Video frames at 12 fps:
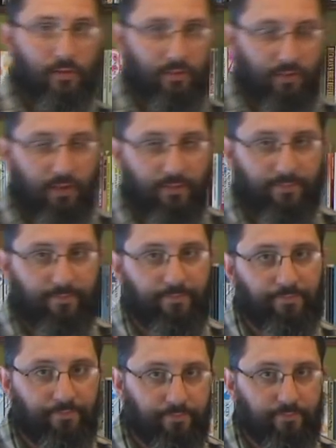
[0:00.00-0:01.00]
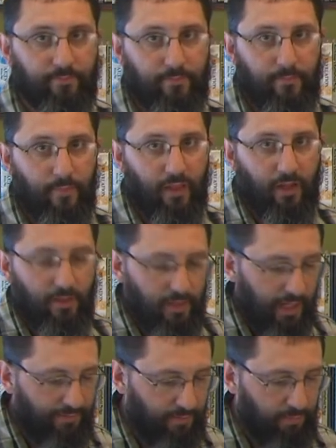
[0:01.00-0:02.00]
You see?
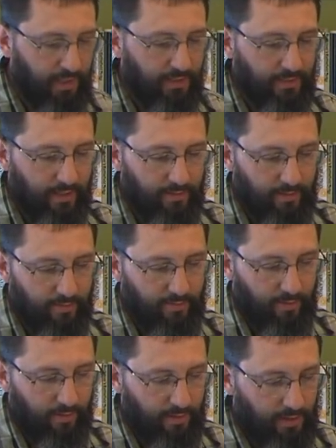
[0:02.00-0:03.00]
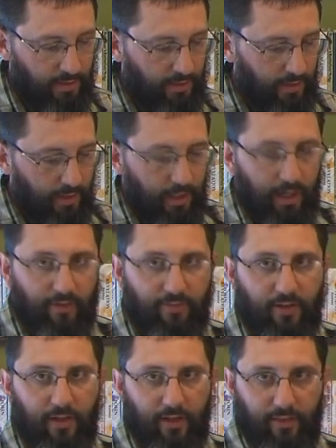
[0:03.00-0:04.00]
You have to break down the authority of,